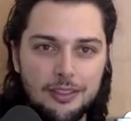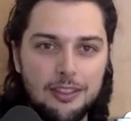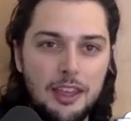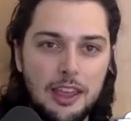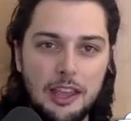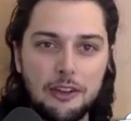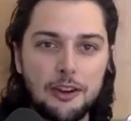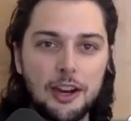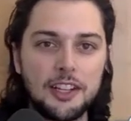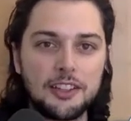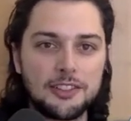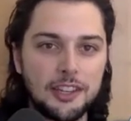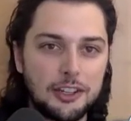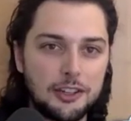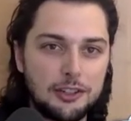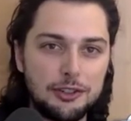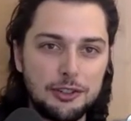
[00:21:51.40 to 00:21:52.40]
thing, right? It's
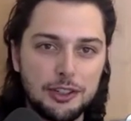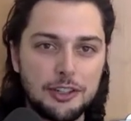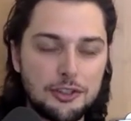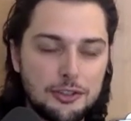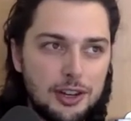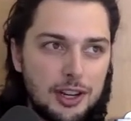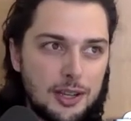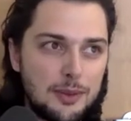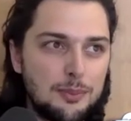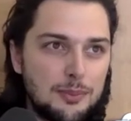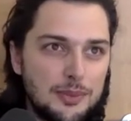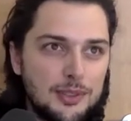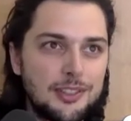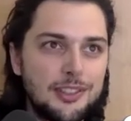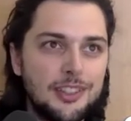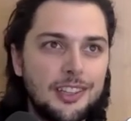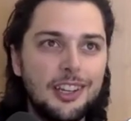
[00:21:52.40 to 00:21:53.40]
like you're doing
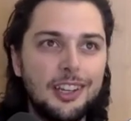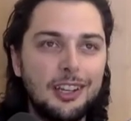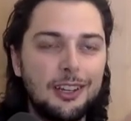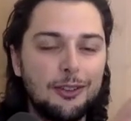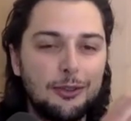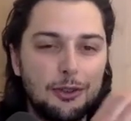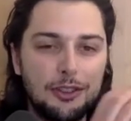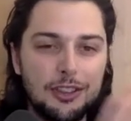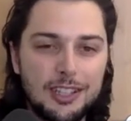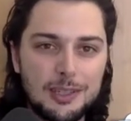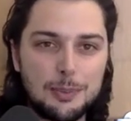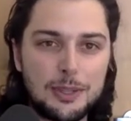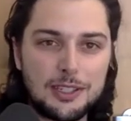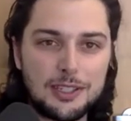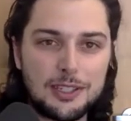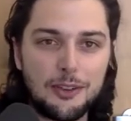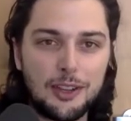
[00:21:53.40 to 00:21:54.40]
trims for this
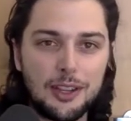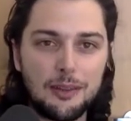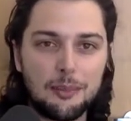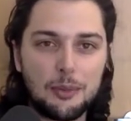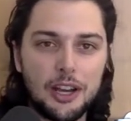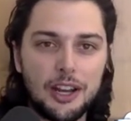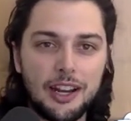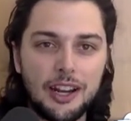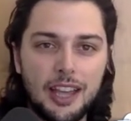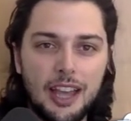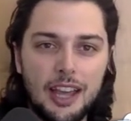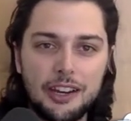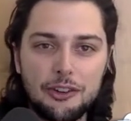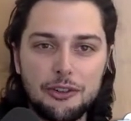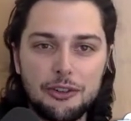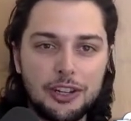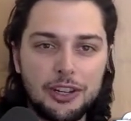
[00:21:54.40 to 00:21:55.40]
specific product
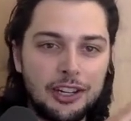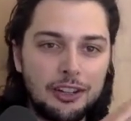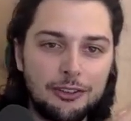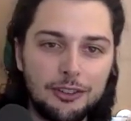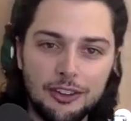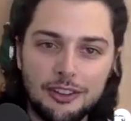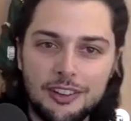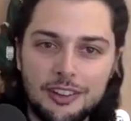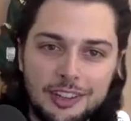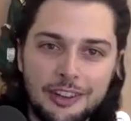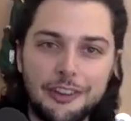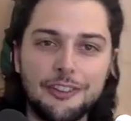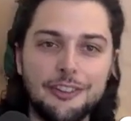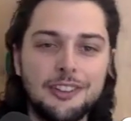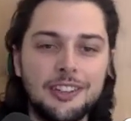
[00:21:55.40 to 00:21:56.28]
category for, um,